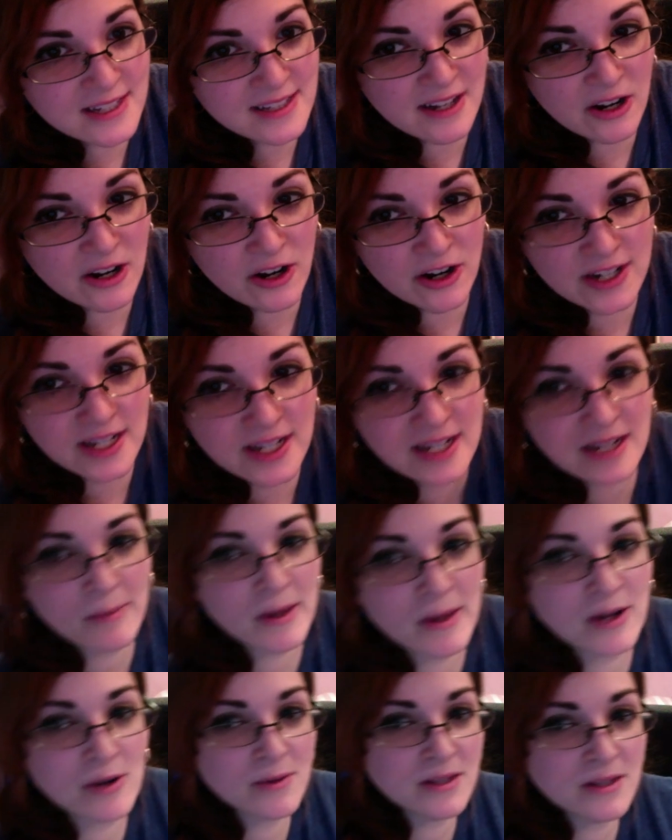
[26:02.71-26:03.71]
they are getting
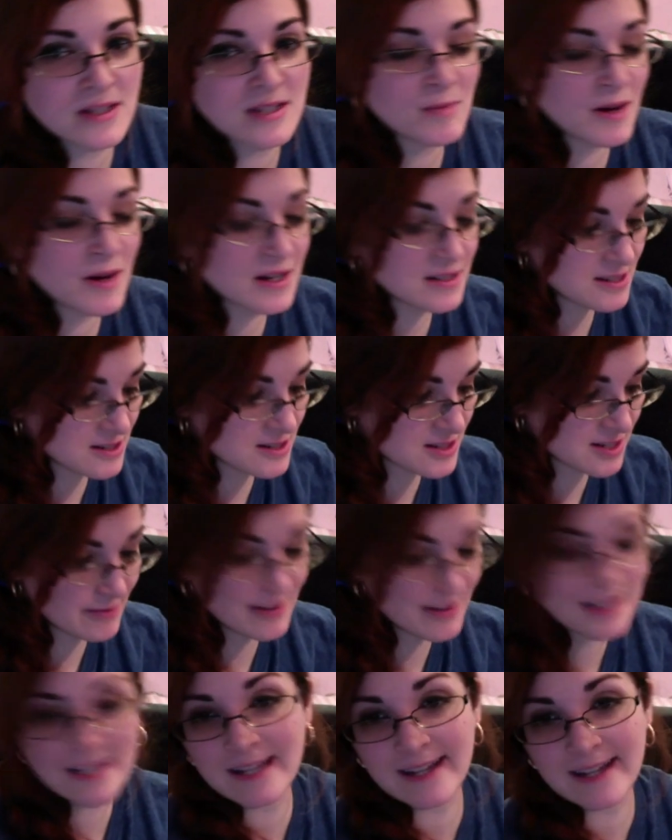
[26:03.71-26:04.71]
better with these boxes because I
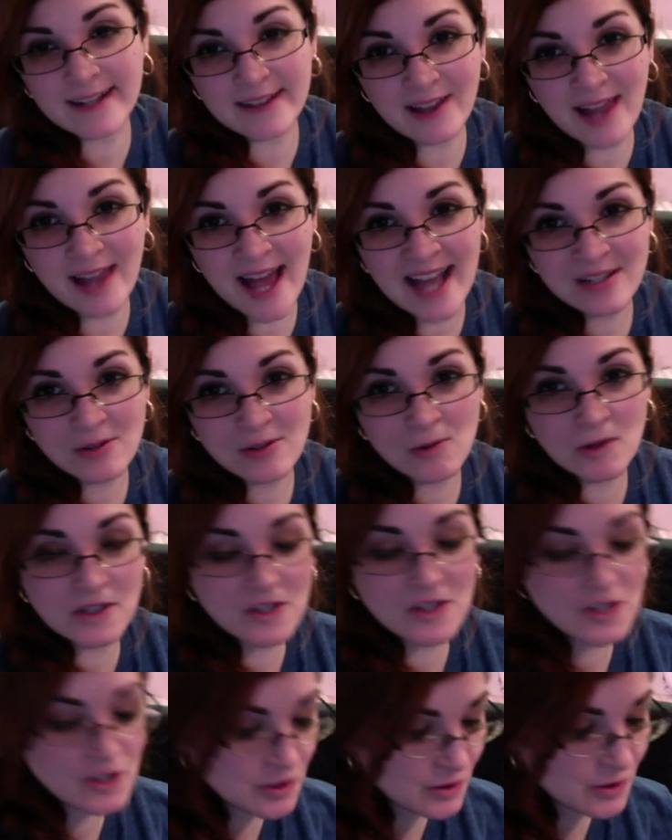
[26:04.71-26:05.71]
really like the last one
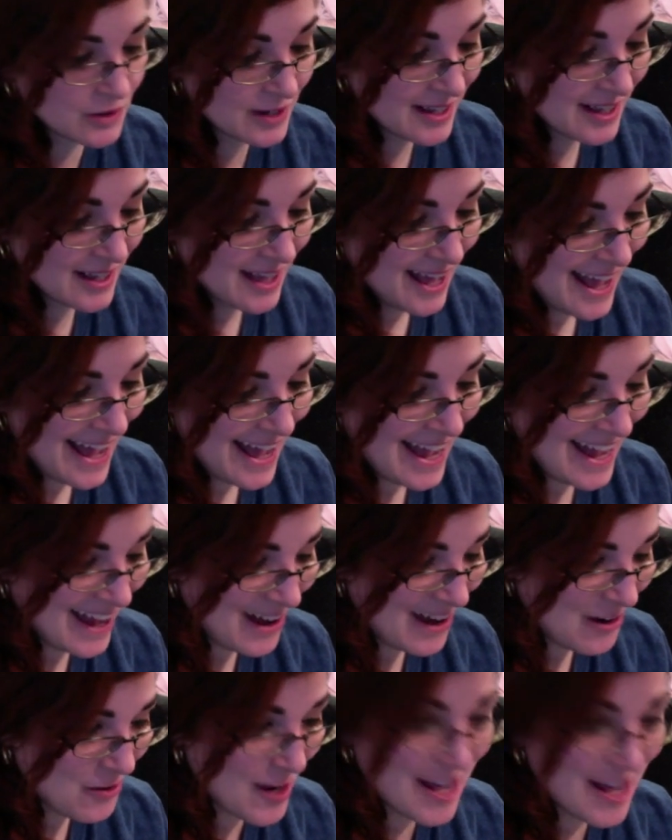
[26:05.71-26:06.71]
too.
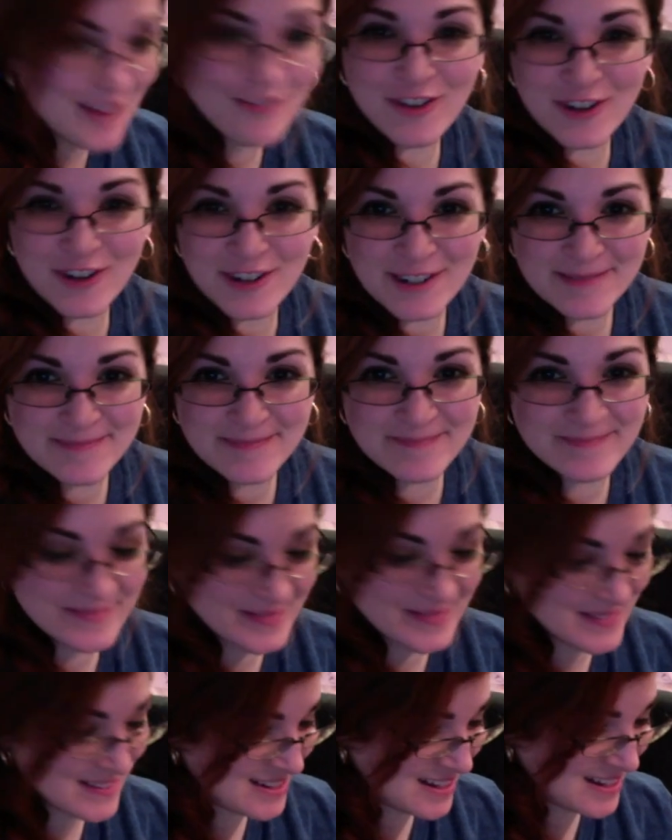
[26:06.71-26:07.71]
However,
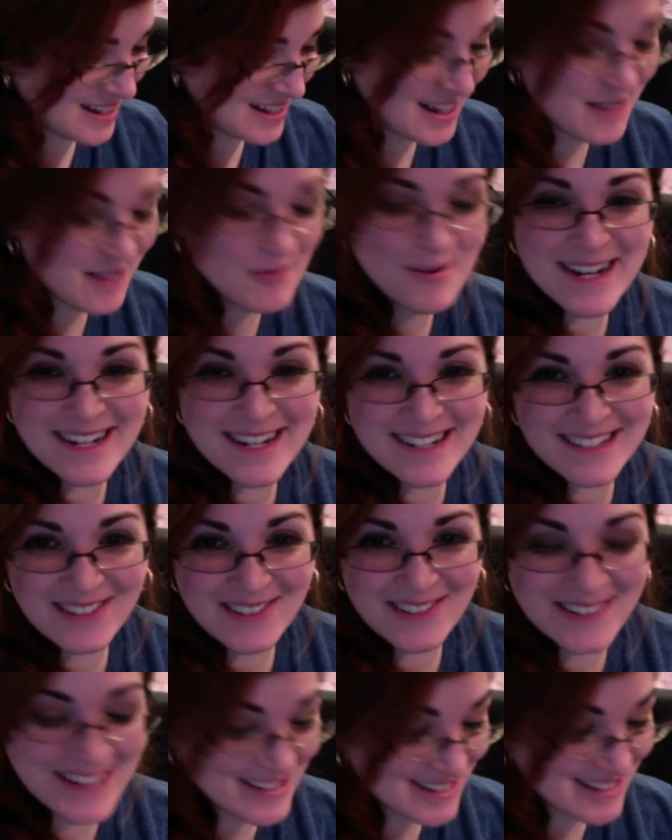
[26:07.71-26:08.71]
and then I waited
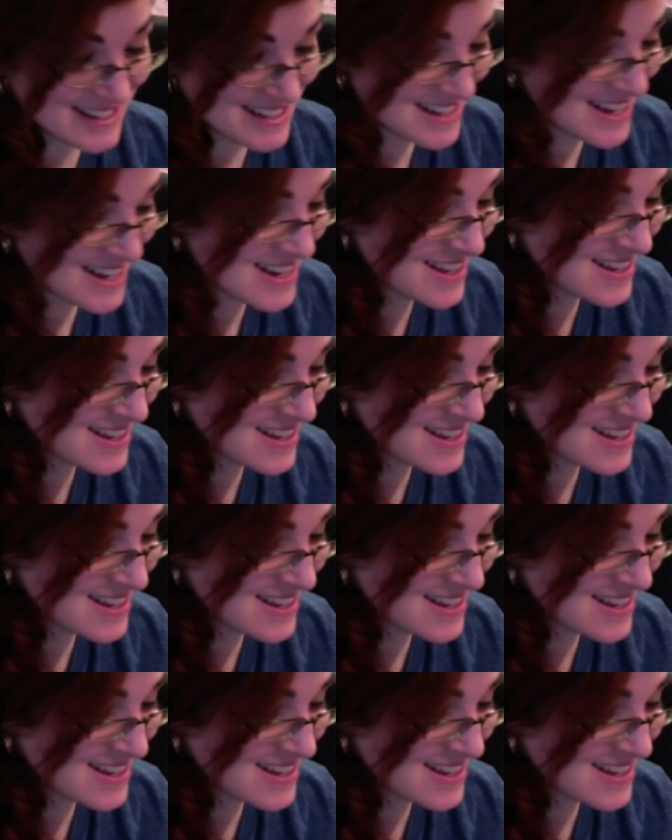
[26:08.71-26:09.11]
till now to say